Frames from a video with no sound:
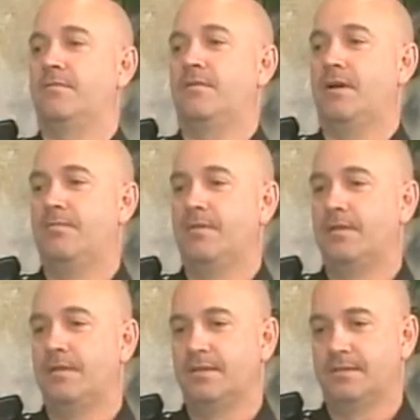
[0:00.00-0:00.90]
I've been
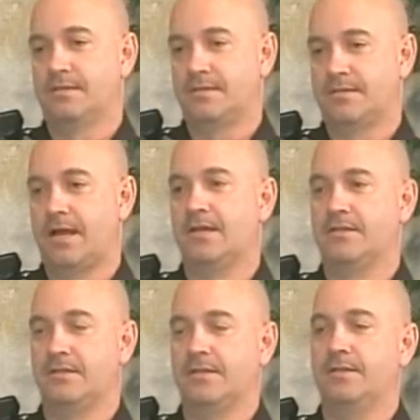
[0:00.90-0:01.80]
assigned as
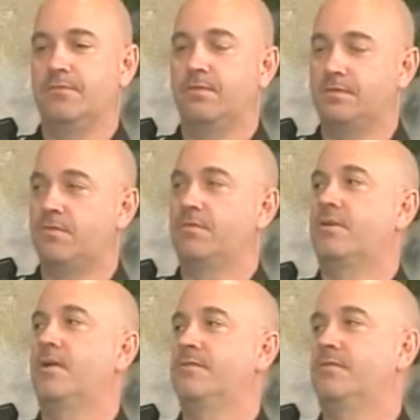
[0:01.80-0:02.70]
the Resource
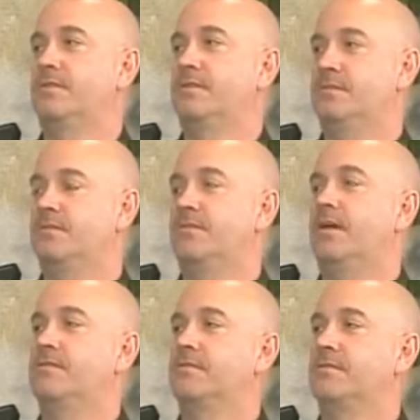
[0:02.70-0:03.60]
Officer since
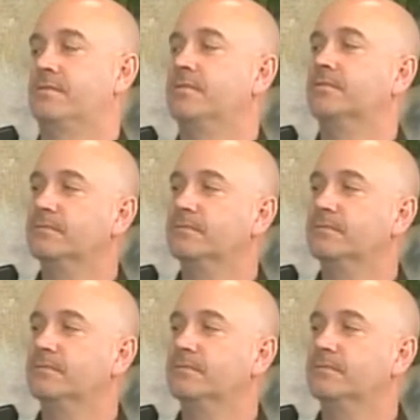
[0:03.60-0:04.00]
2002.